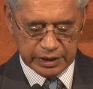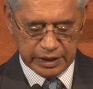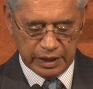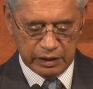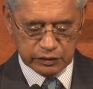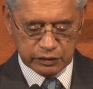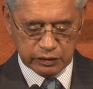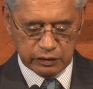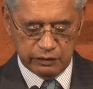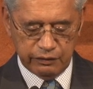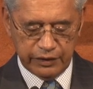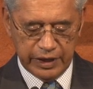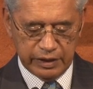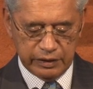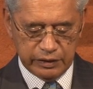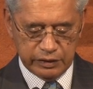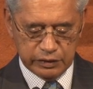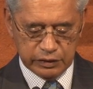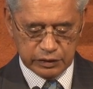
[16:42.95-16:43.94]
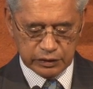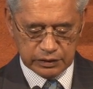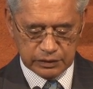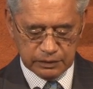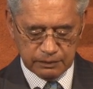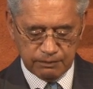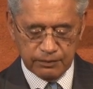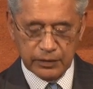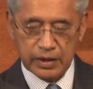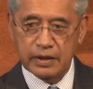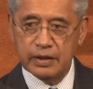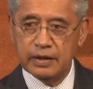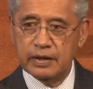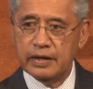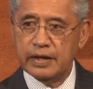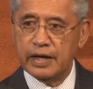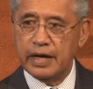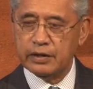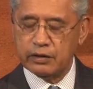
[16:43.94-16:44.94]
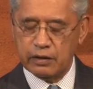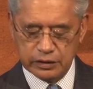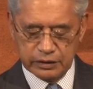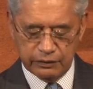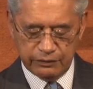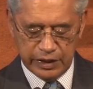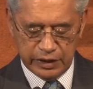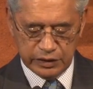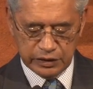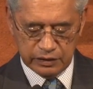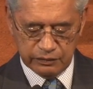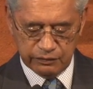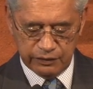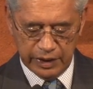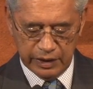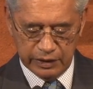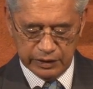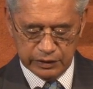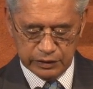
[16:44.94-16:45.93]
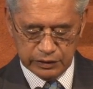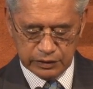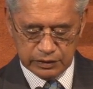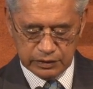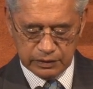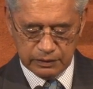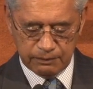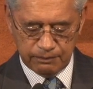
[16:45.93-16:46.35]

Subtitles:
cultural values and conservation values,